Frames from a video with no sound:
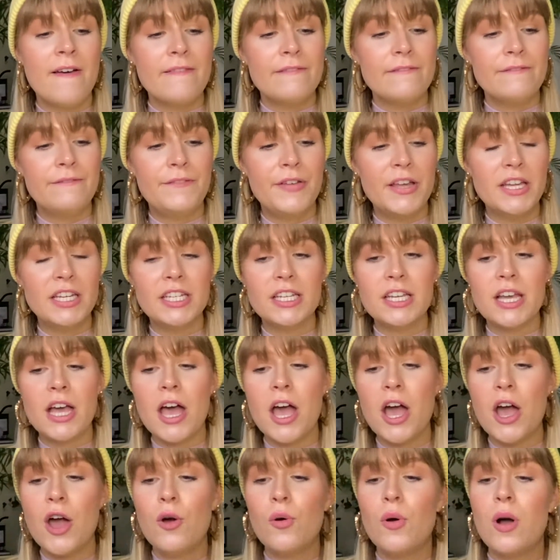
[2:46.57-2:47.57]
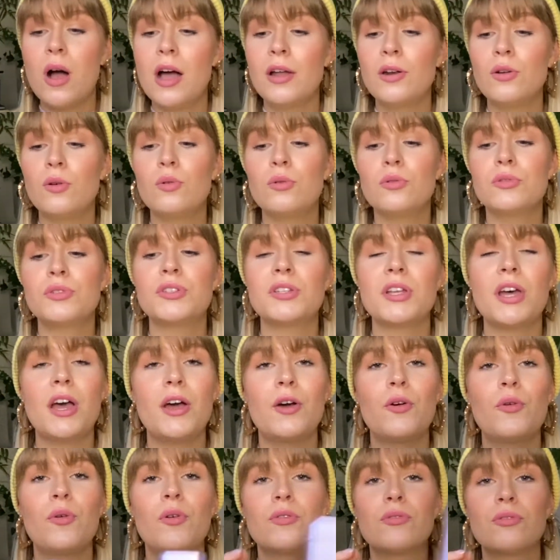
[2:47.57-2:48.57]
video. And
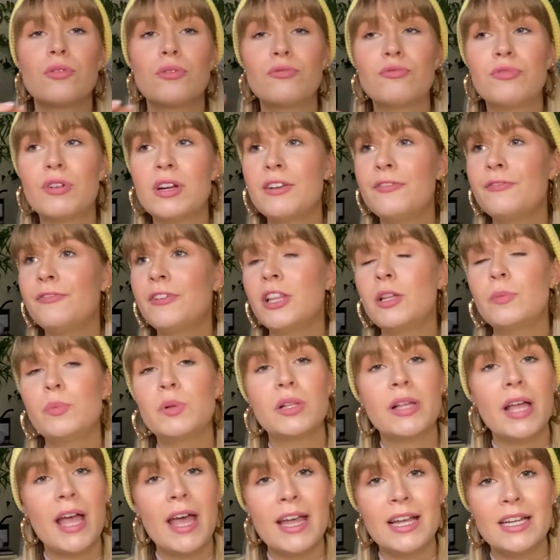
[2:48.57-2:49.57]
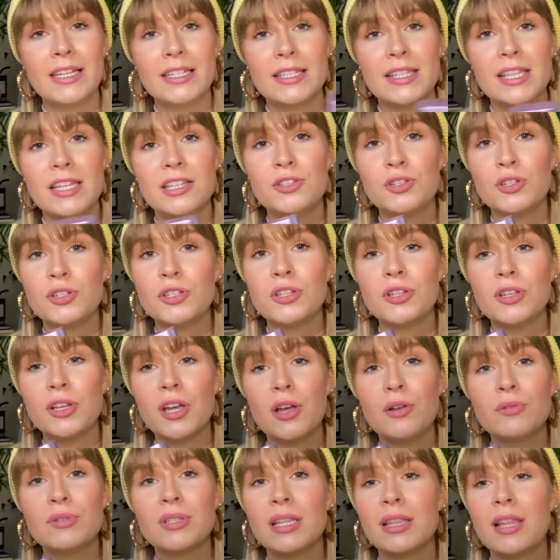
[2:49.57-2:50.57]
also refillable case. This doesn't
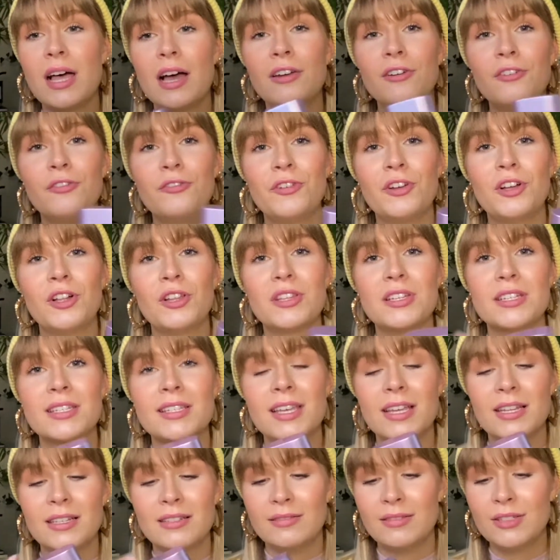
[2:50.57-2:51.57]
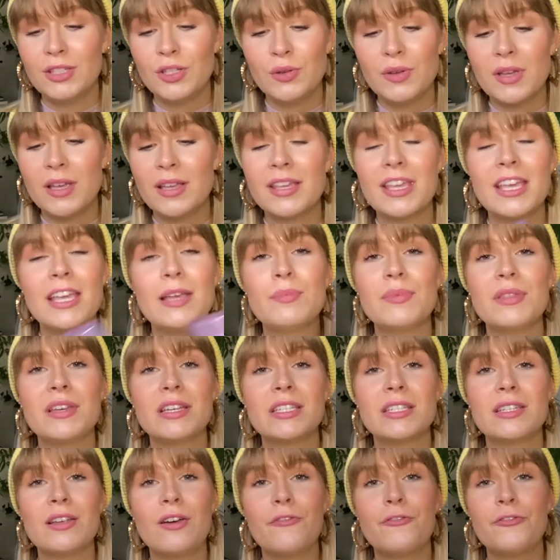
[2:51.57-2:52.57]
go to landfill. You can keep
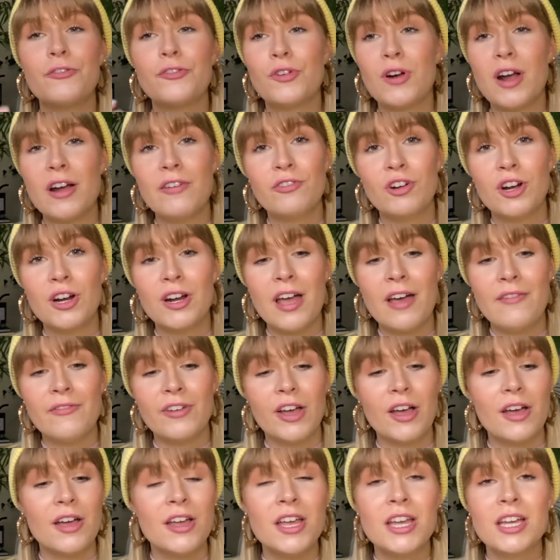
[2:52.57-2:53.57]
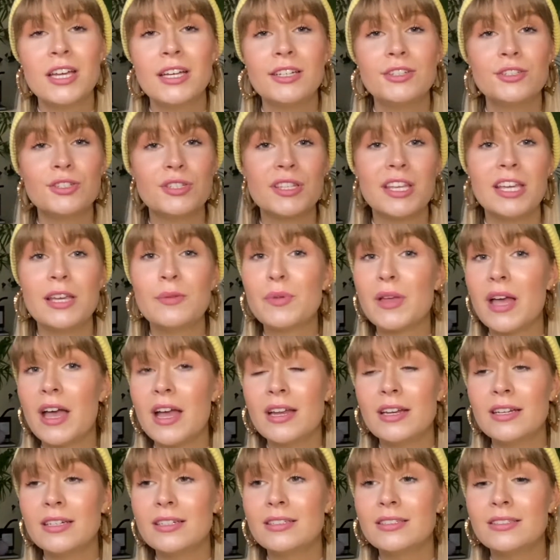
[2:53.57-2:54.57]
this forever and ever. You just keep
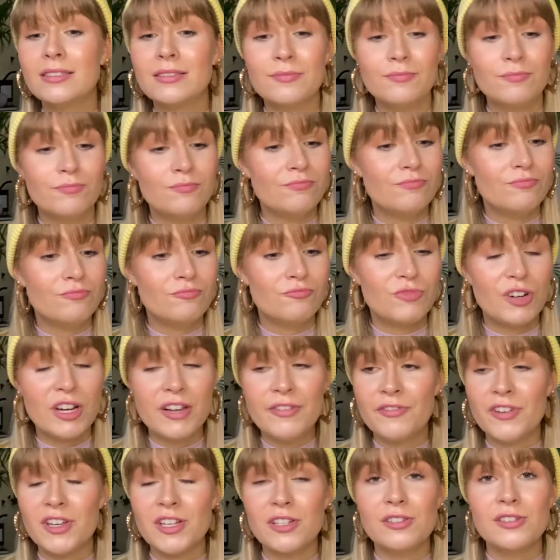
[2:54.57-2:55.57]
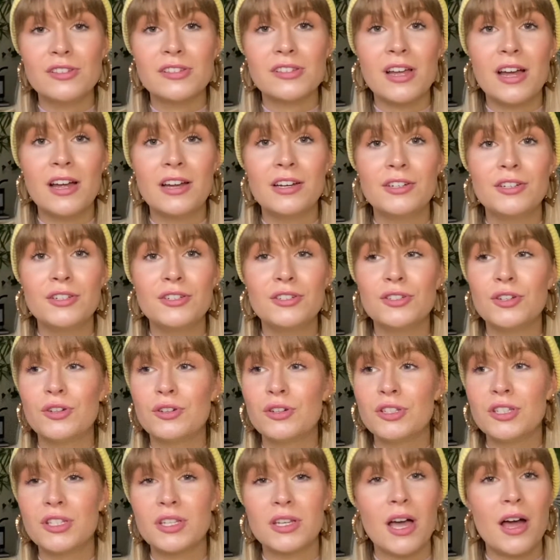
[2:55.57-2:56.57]
getting refills and you're
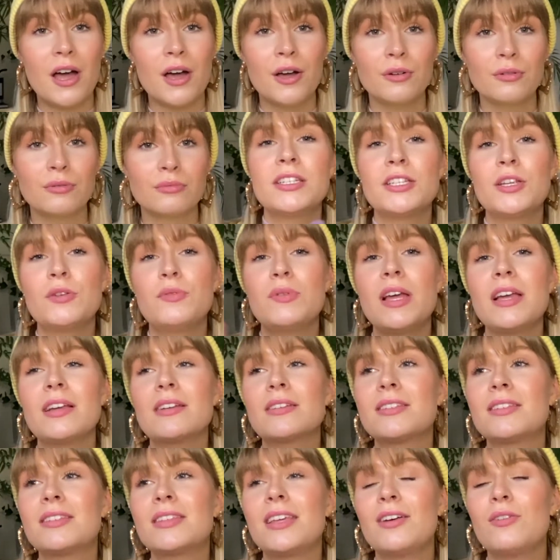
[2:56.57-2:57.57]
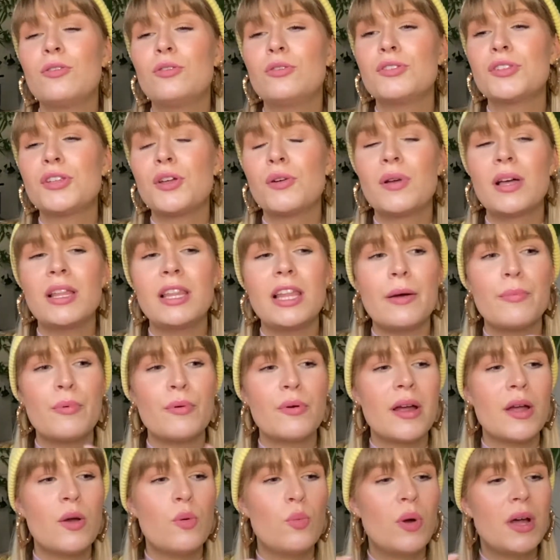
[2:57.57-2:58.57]
good to go. So next, they also
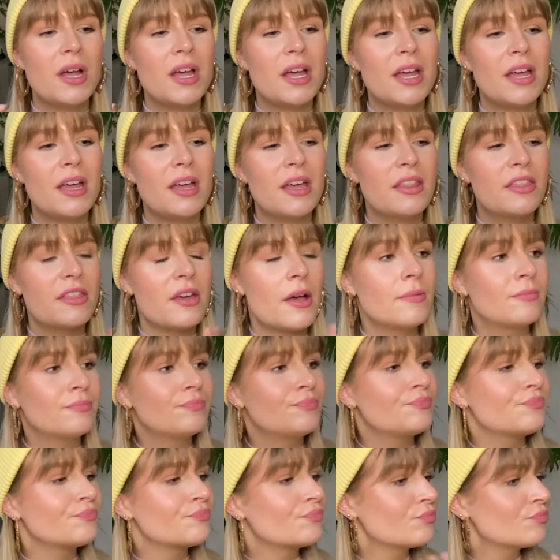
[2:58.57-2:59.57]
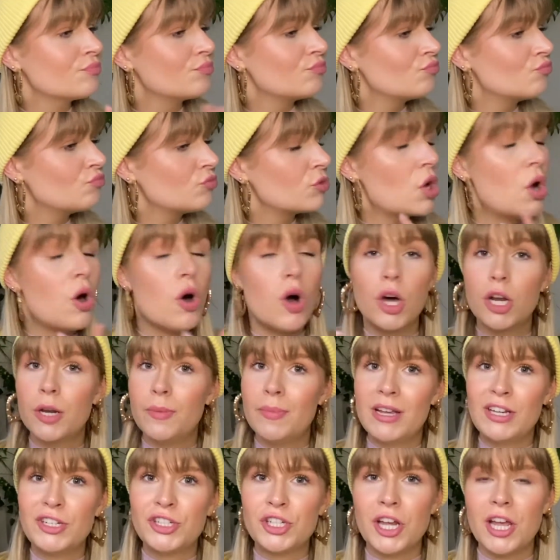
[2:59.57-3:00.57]
collaborate with On a
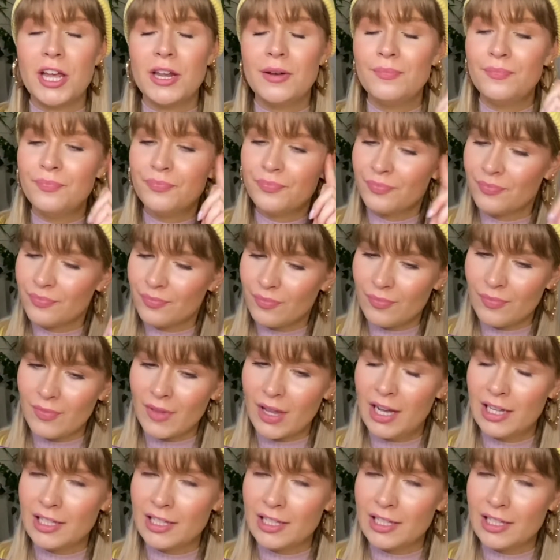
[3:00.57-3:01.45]
Mission, had